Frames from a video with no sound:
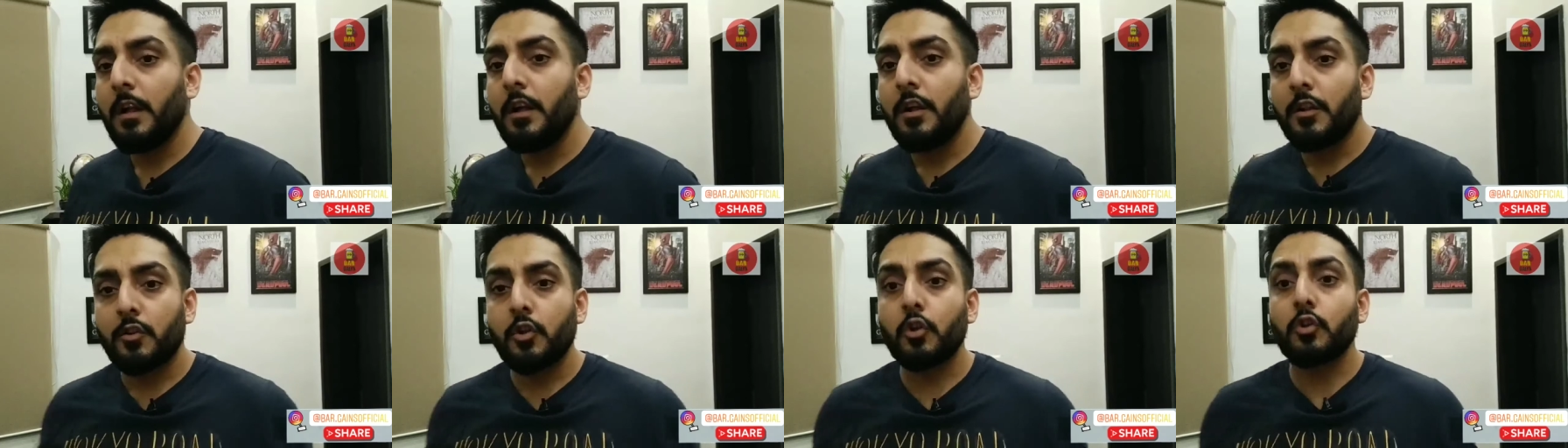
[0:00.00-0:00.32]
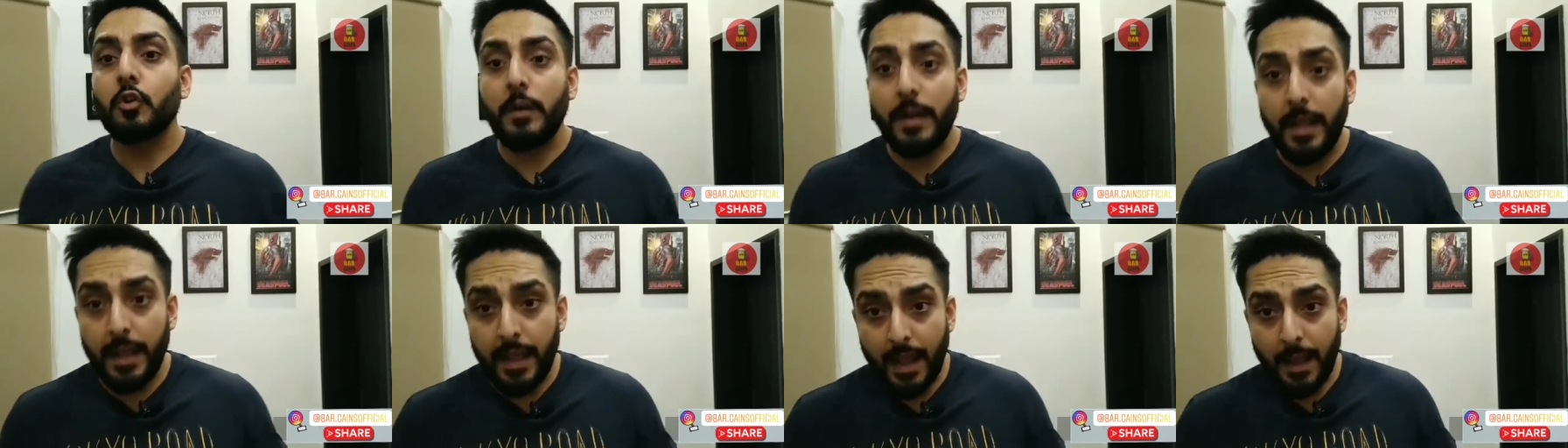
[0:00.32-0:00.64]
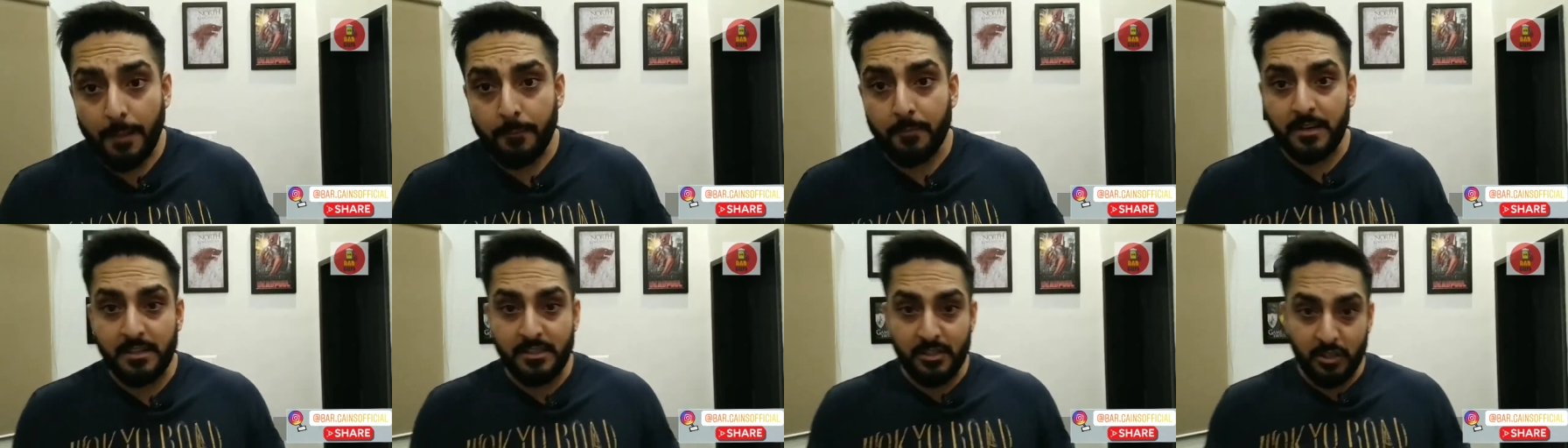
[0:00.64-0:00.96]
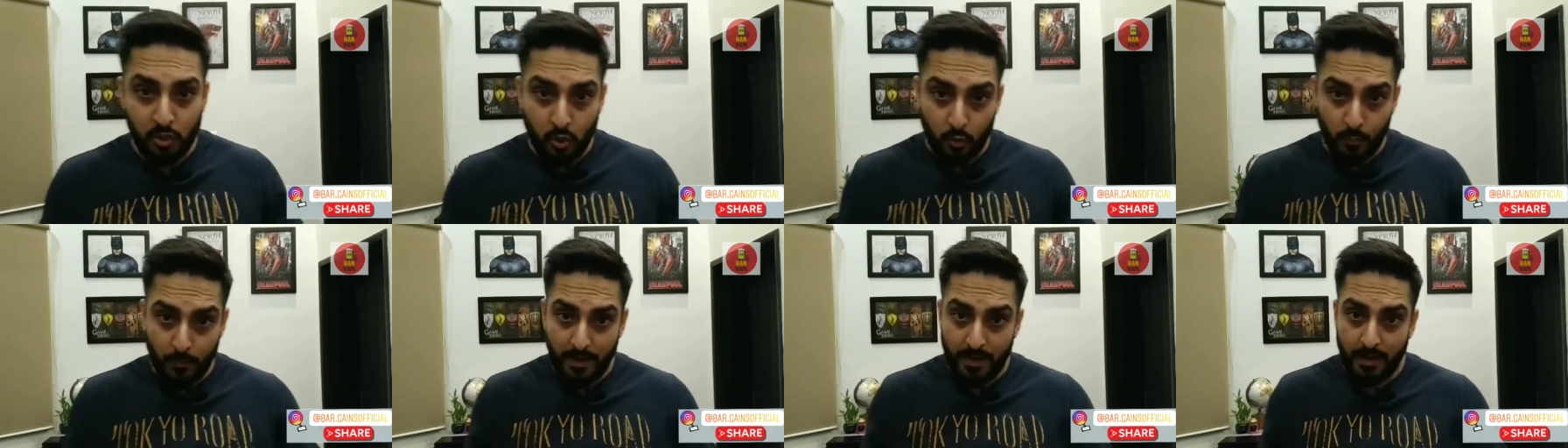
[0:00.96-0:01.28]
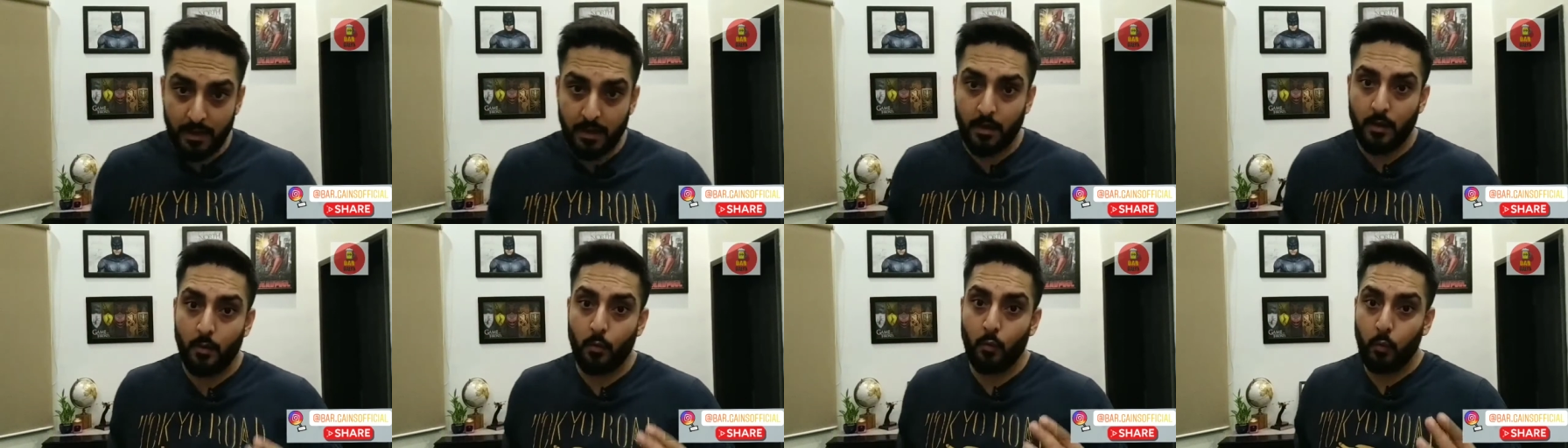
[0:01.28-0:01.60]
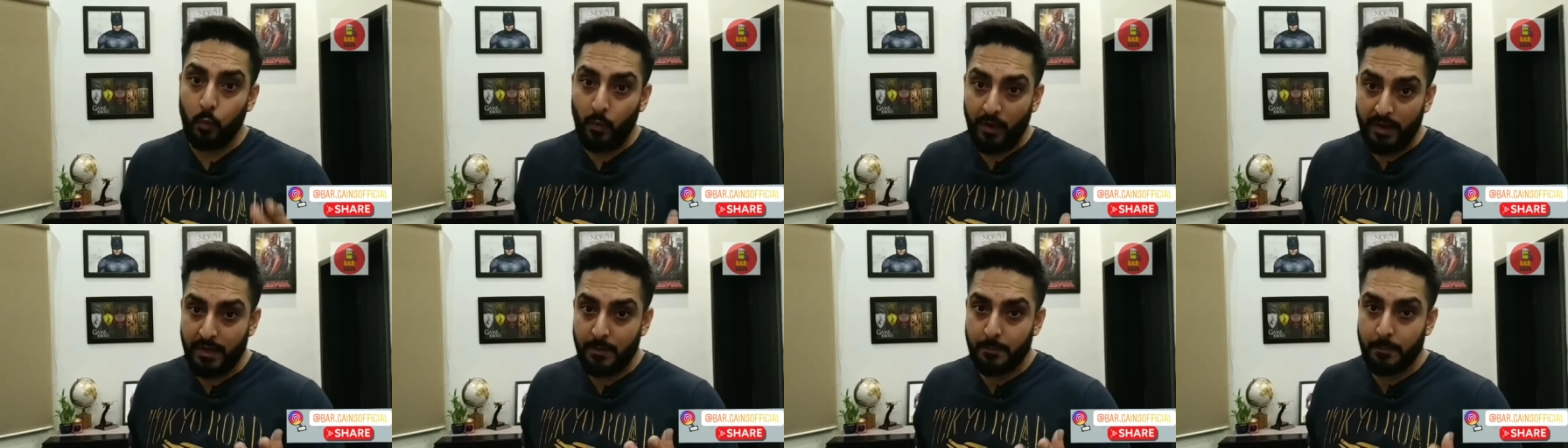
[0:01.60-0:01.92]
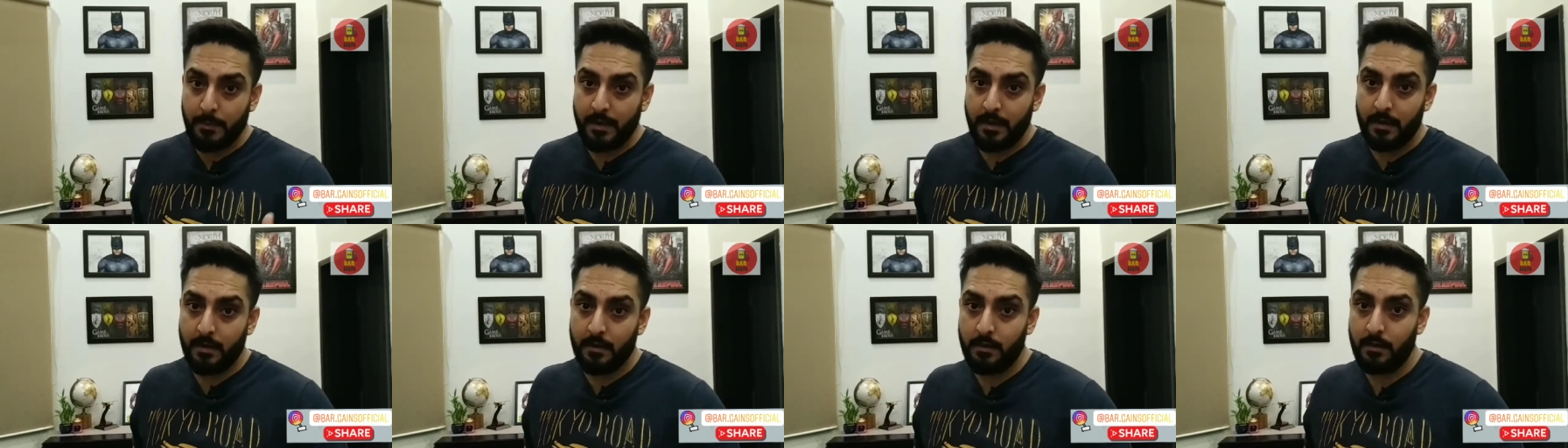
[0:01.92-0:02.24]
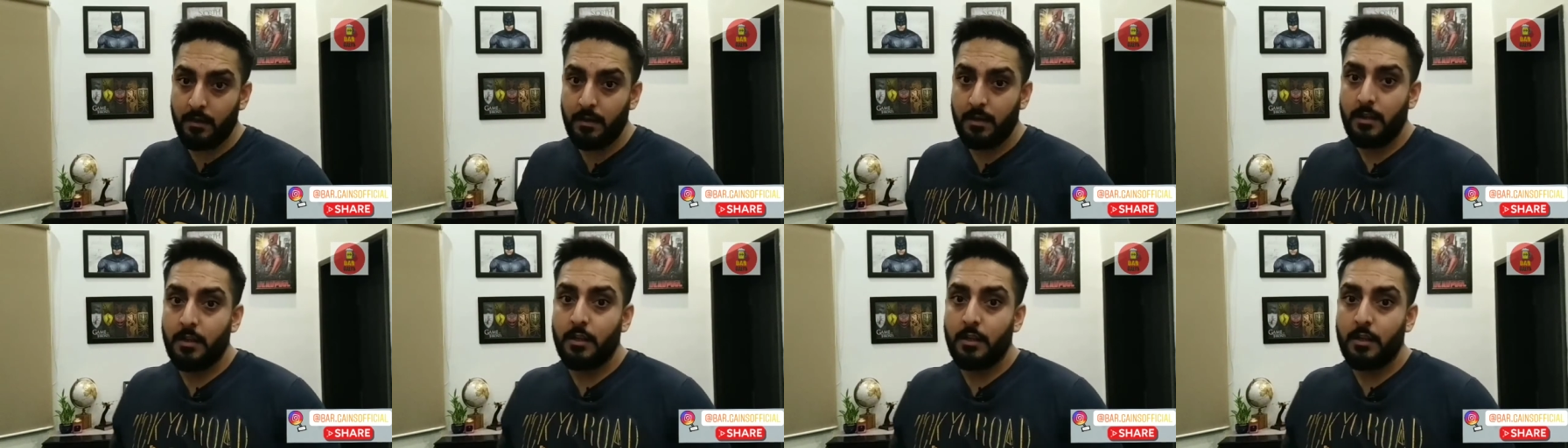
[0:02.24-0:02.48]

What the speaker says: So today I'm consuming wheat beer,